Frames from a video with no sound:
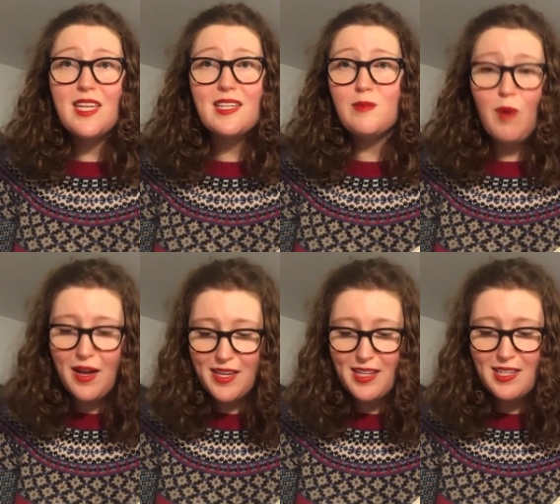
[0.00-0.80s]
ex
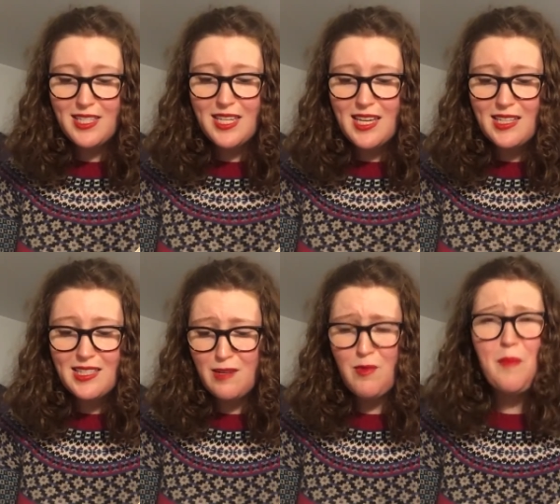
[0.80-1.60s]
machina
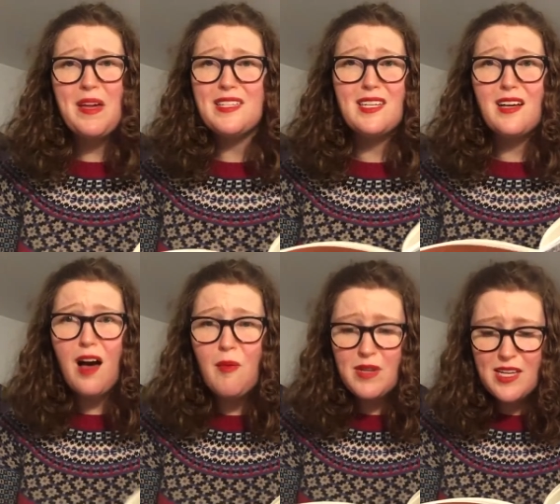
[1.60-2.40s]
scenes in romantic
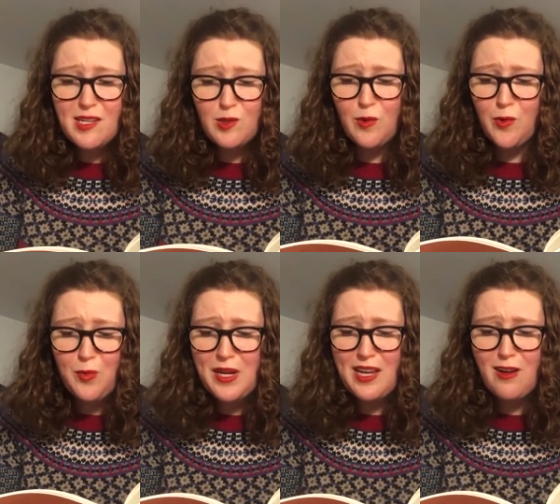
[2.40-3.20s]
comedies or
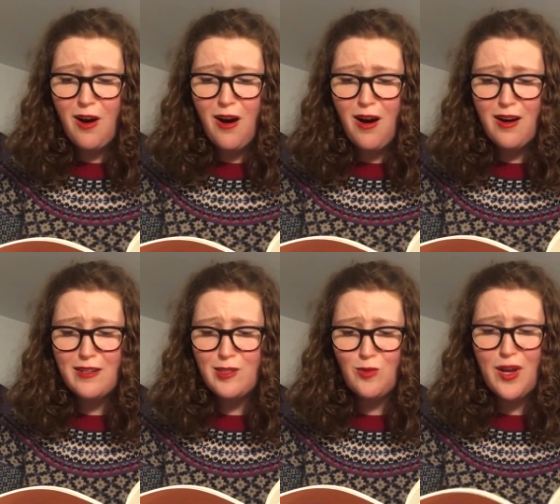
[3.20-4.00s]
greeting
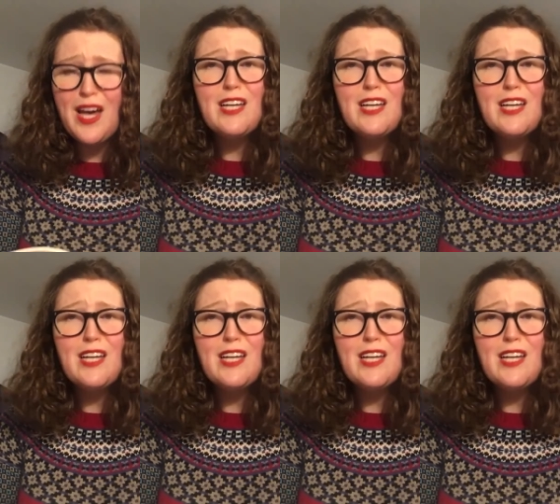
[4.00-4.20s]
cards or